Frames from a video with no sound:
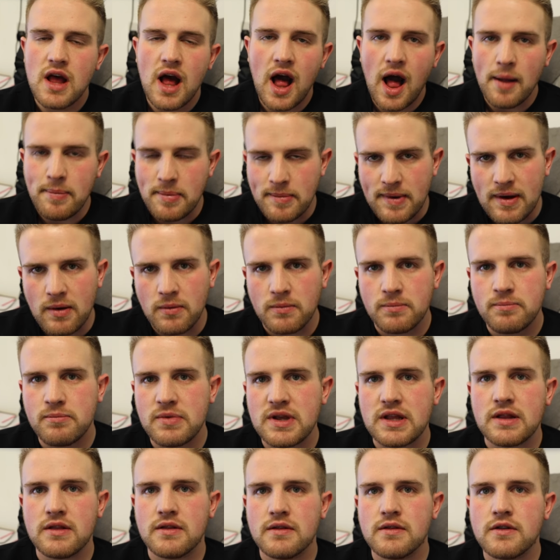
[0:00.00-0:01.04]
help them out,
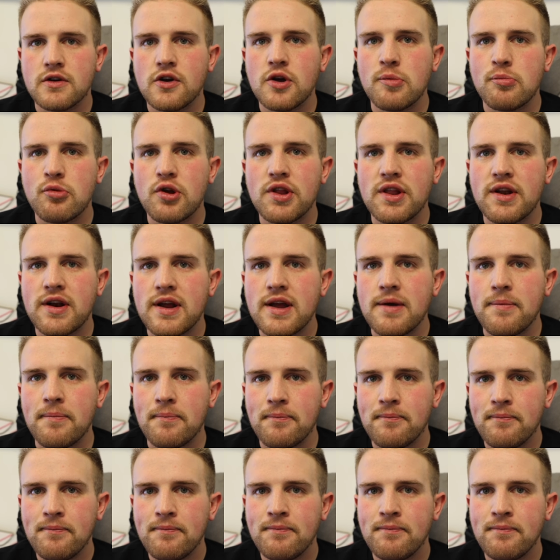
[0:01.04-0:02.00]
being the good brother I am.